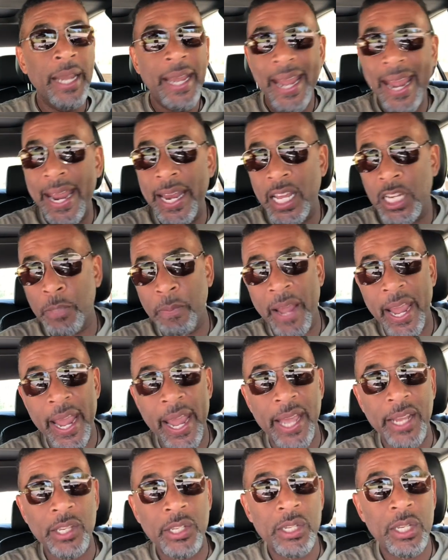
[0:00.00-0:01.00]
it
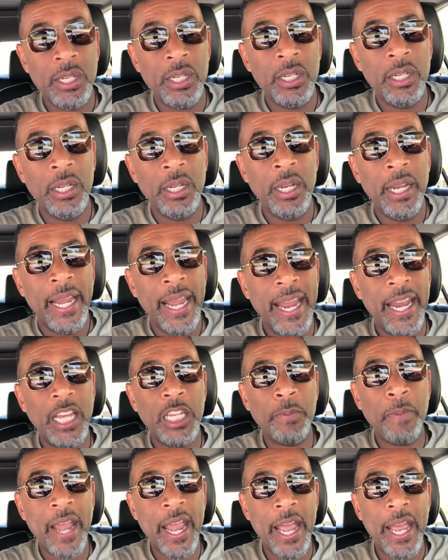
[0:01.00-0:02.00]
expands. It
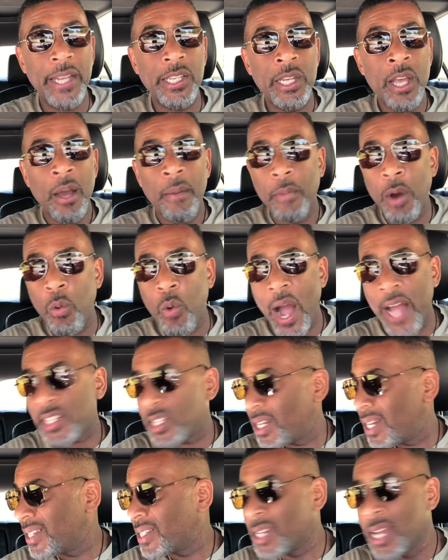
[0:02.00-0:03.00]
expands. But watch
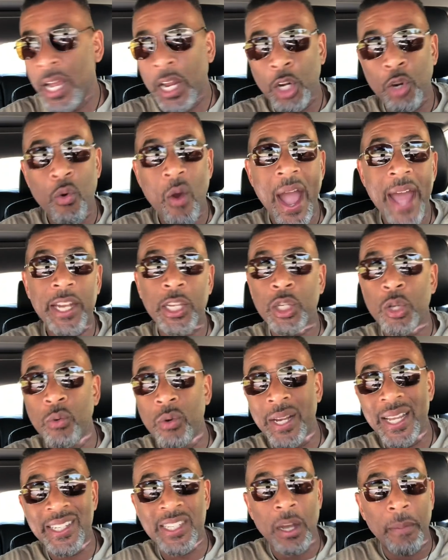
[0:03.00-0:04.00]
this.
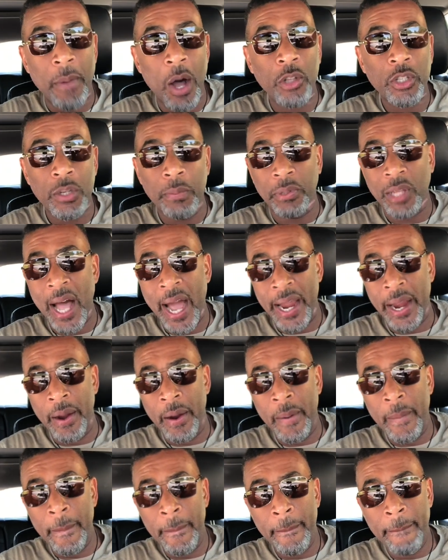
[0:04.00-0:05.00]
Gratitude is the multiplier
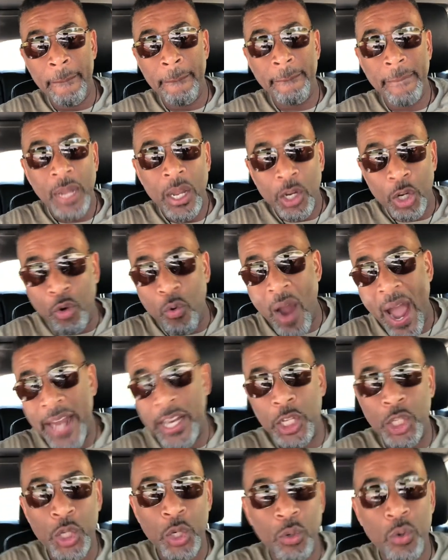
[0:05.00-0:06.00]

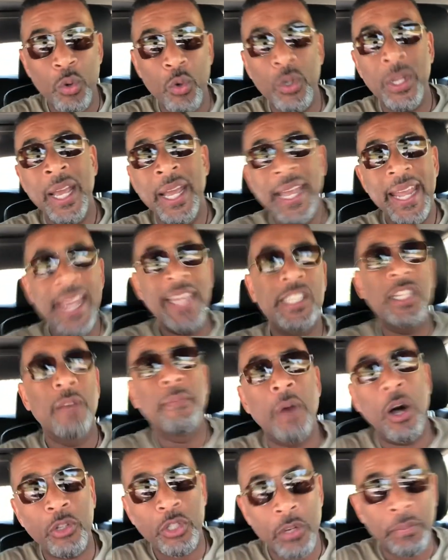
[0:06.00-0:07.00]
gratitude is the
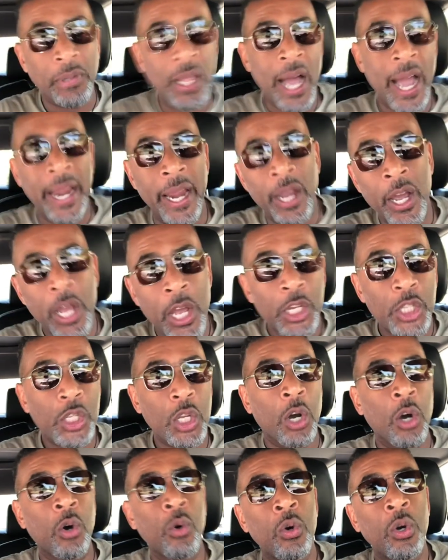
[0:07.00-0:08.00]
multiplier.
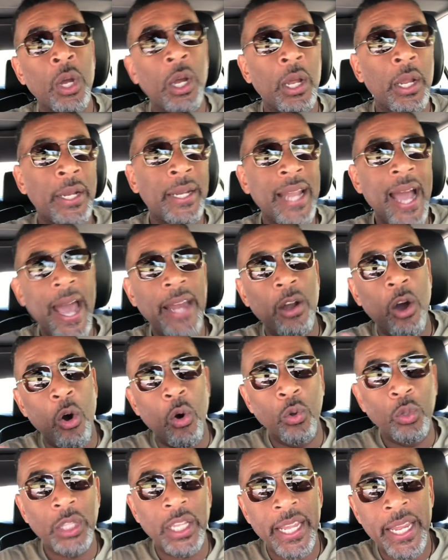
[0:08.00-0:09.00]
So not
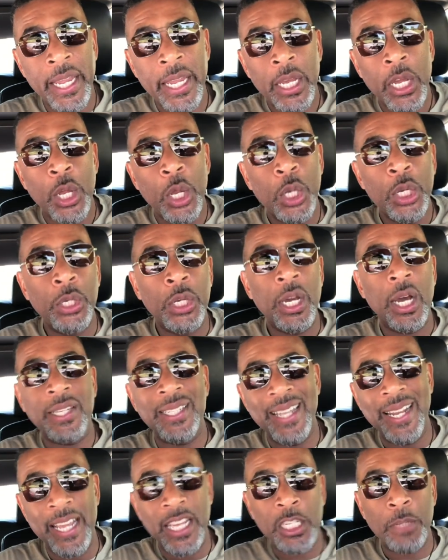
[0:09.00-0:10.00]
only
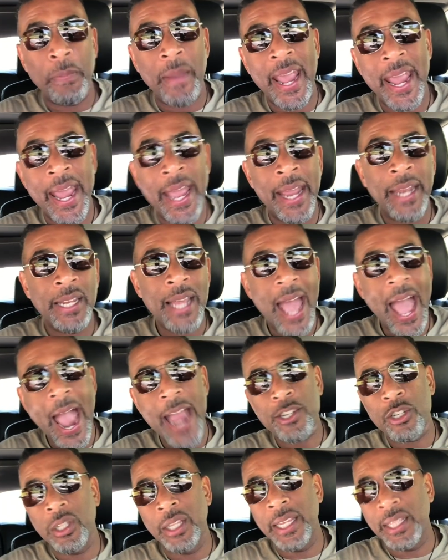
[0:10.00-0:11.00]
does it expand,
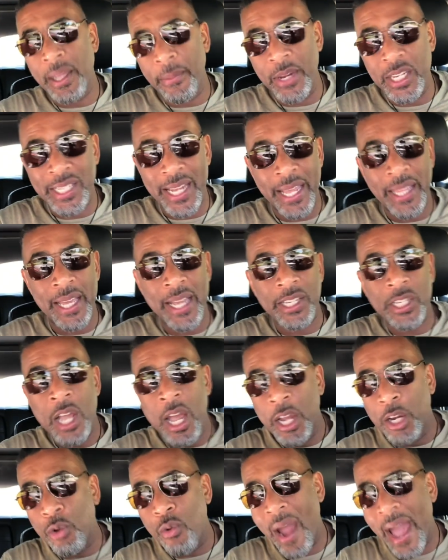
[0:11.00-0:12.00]
actually, let me say this
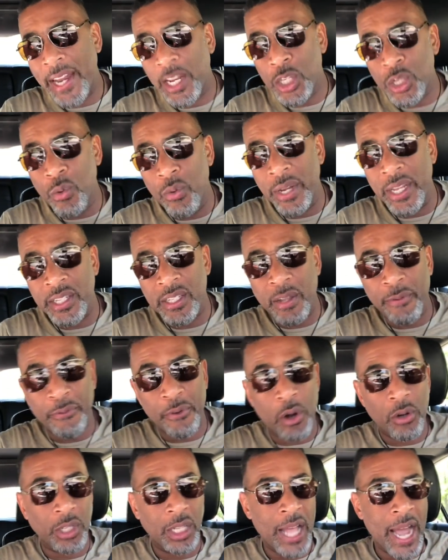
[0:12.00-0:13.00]
gratitude is the
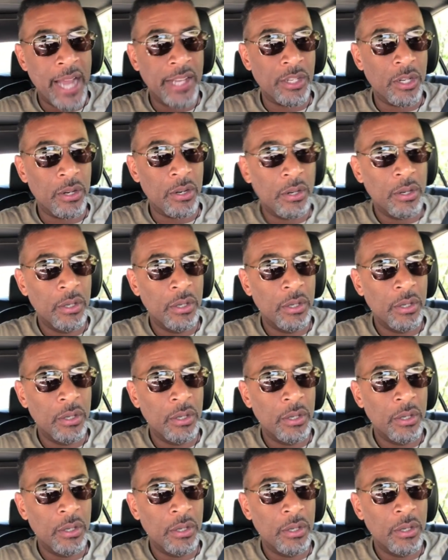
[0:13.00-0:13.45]
fertilizer,